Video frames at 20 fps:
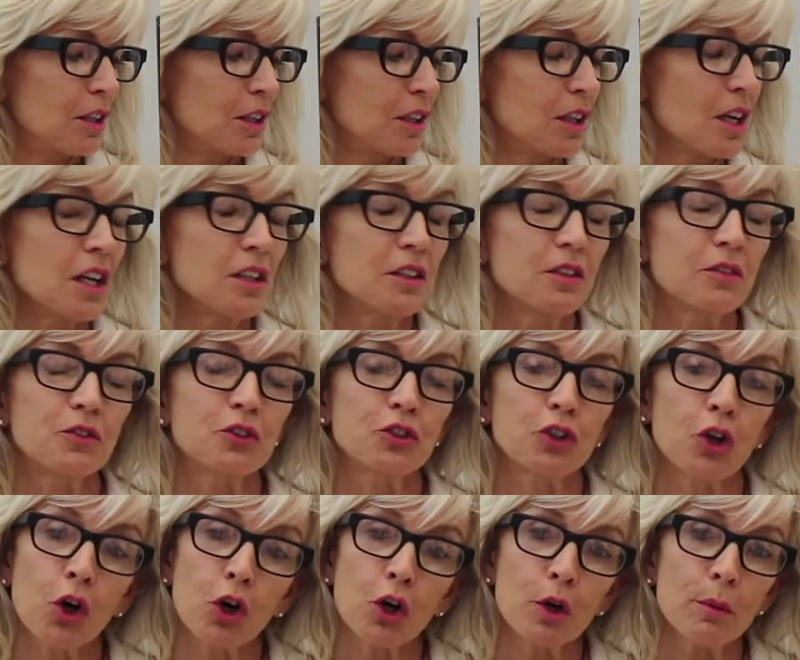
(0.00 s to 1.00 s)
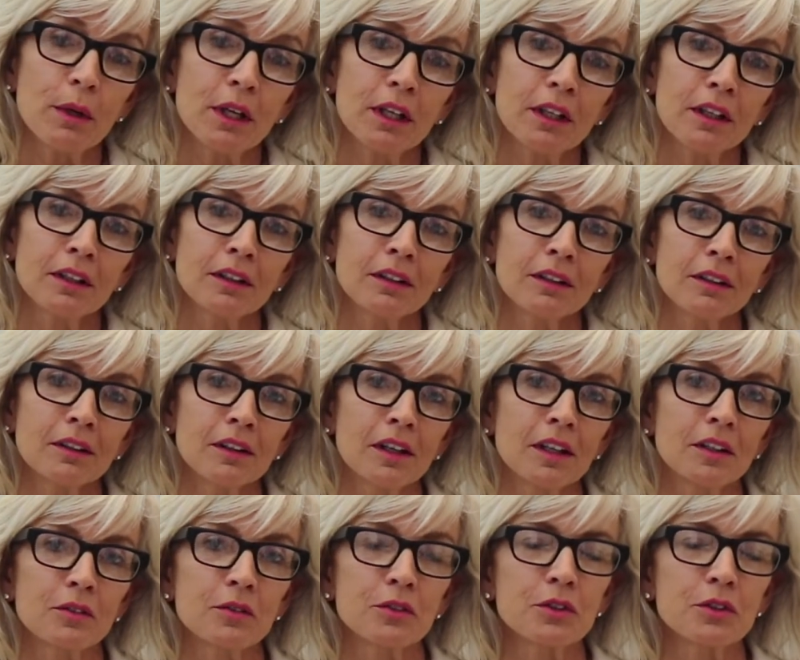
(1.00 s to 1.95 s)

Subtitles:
kind of charming, kind of